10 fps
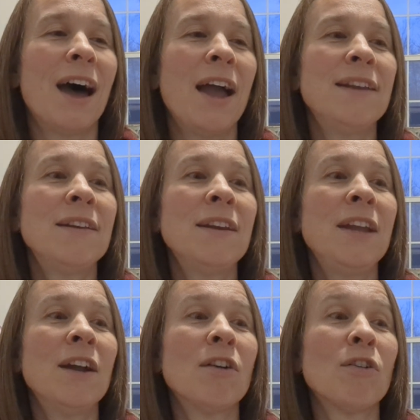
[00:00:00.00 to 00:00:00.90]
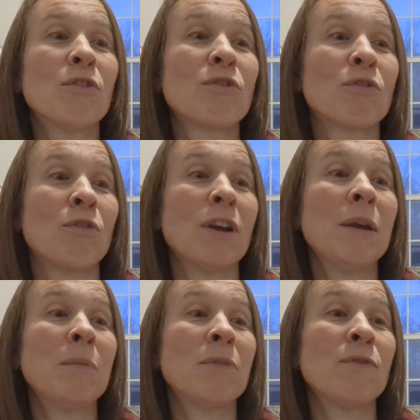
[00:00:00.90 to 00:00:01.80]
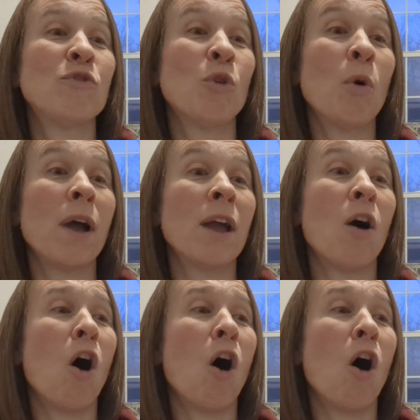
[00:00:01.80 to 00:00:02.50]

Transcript: I didn't hear her screams of joy.